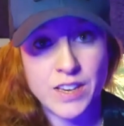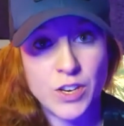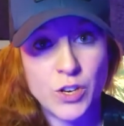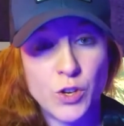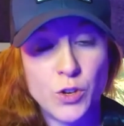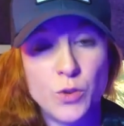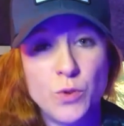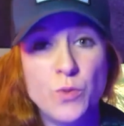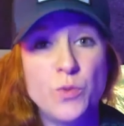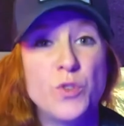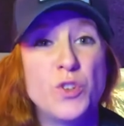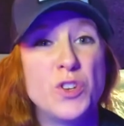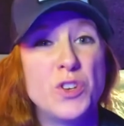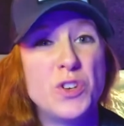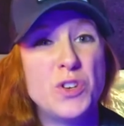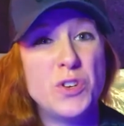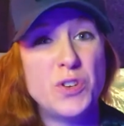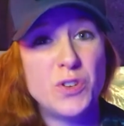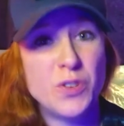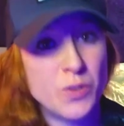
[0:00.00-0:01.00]
you to
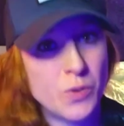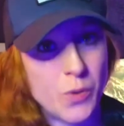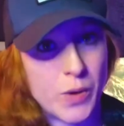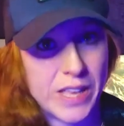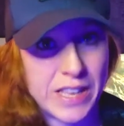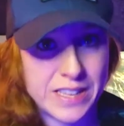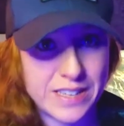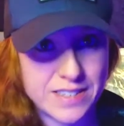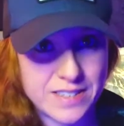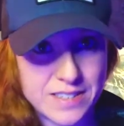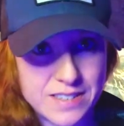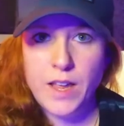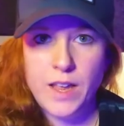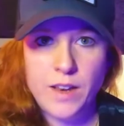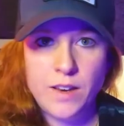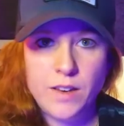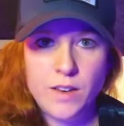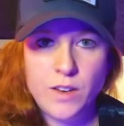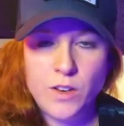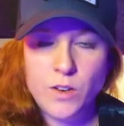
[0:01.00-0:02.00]
do it.
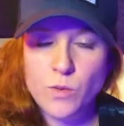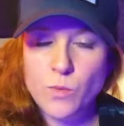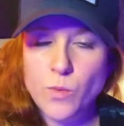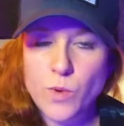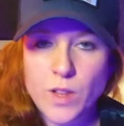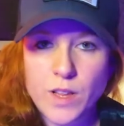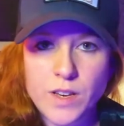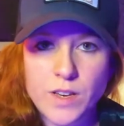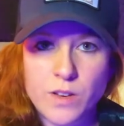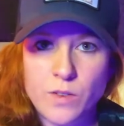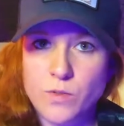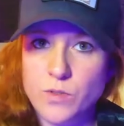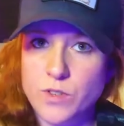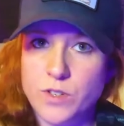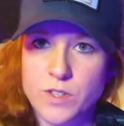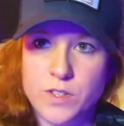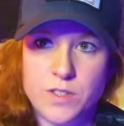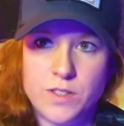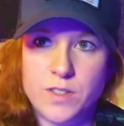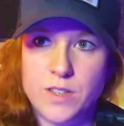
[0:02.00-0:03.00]
And you really don't
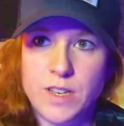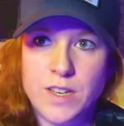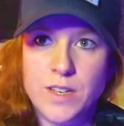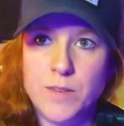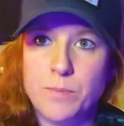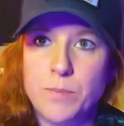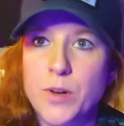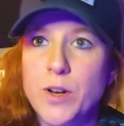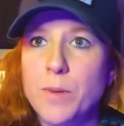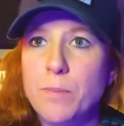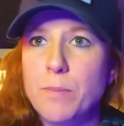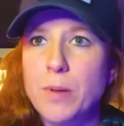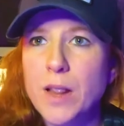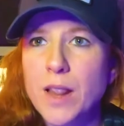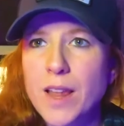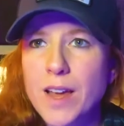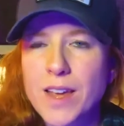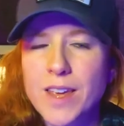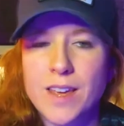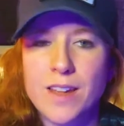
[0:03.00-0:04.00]
just need to put a
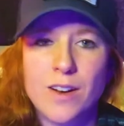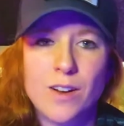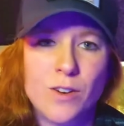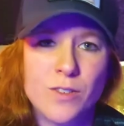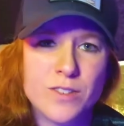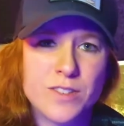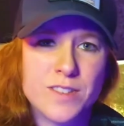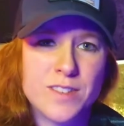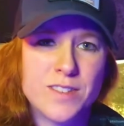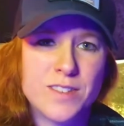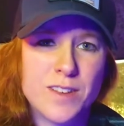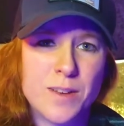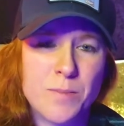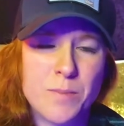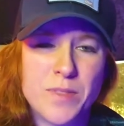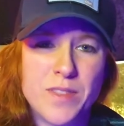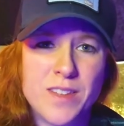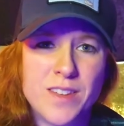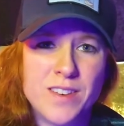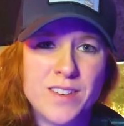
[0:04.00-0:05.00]
plugin on
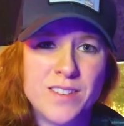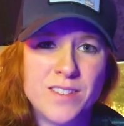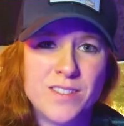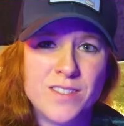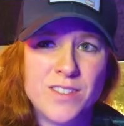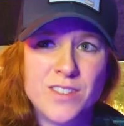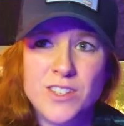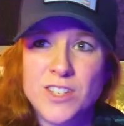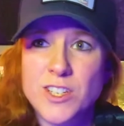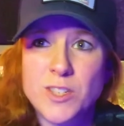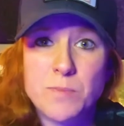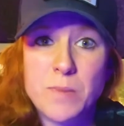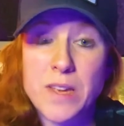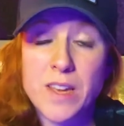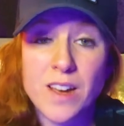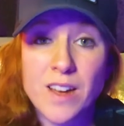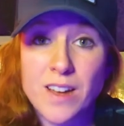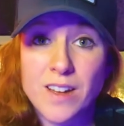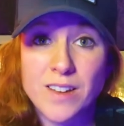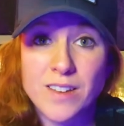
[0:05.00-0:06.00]
something just
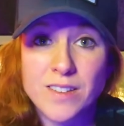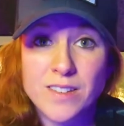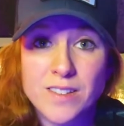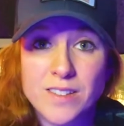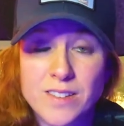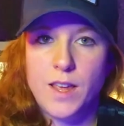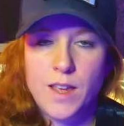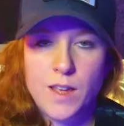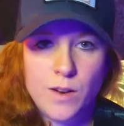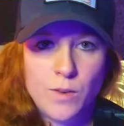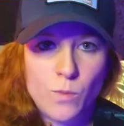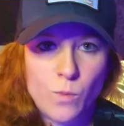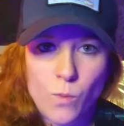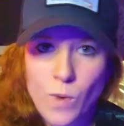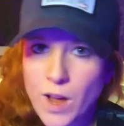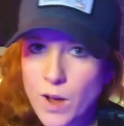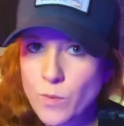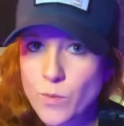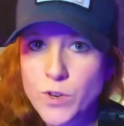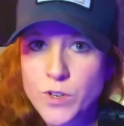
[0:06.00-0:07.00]
because. And
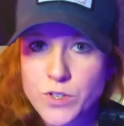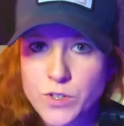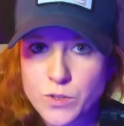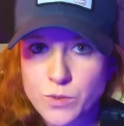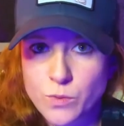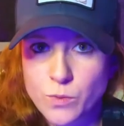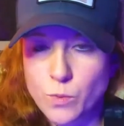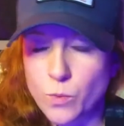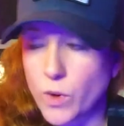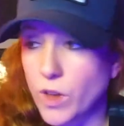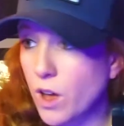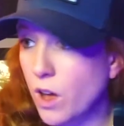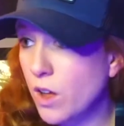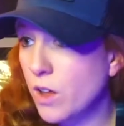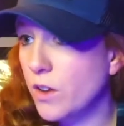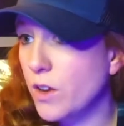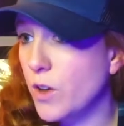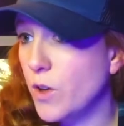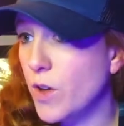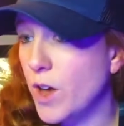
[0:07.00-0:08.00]
why would you? We all
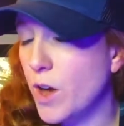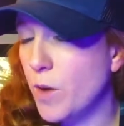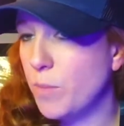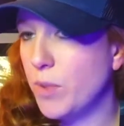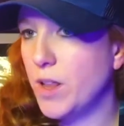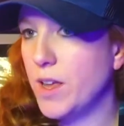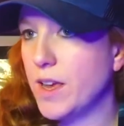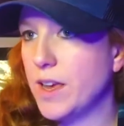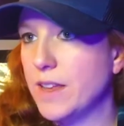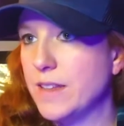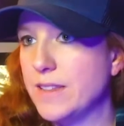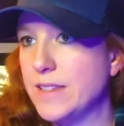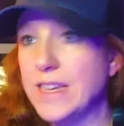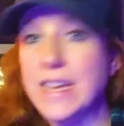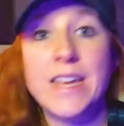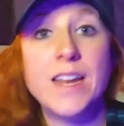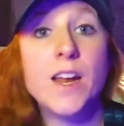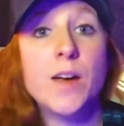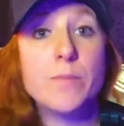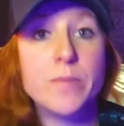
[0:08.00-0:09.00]
know how plugins
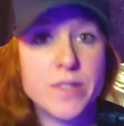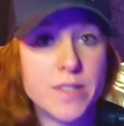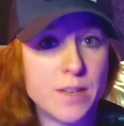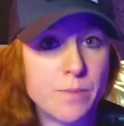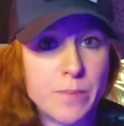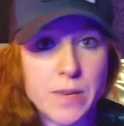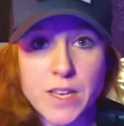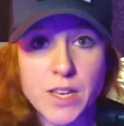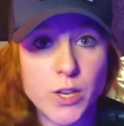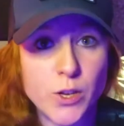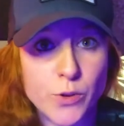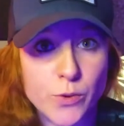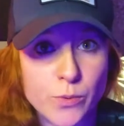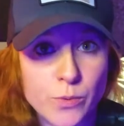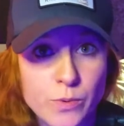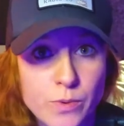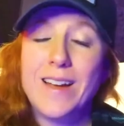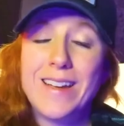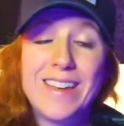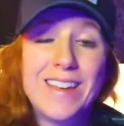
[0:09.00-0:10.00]
eat up
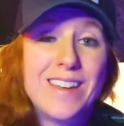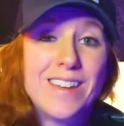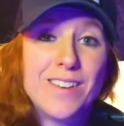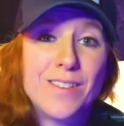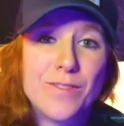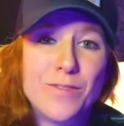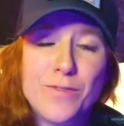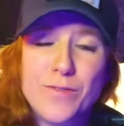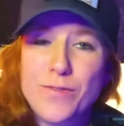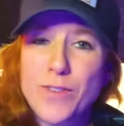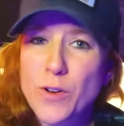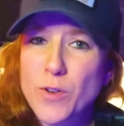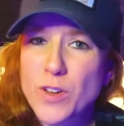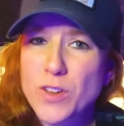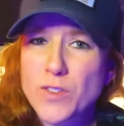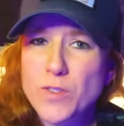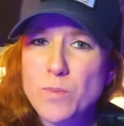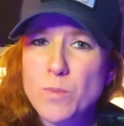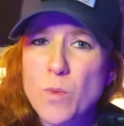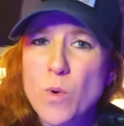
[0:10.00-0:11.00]
CPU. Again,
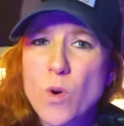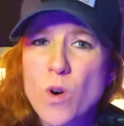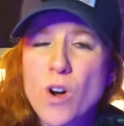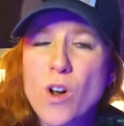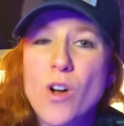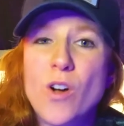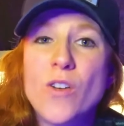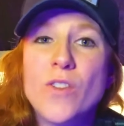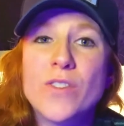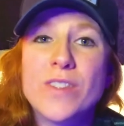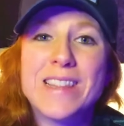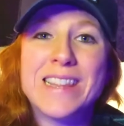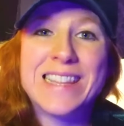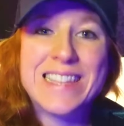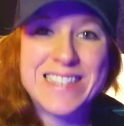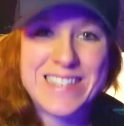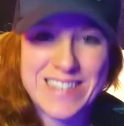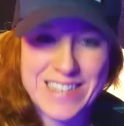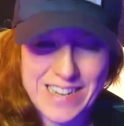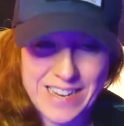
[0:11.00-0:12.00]
focus more on
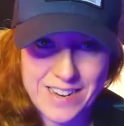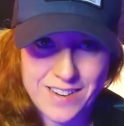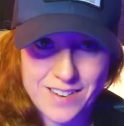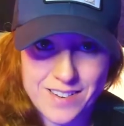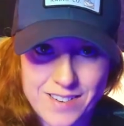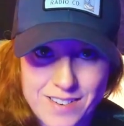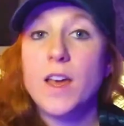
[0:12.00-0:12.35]
listening.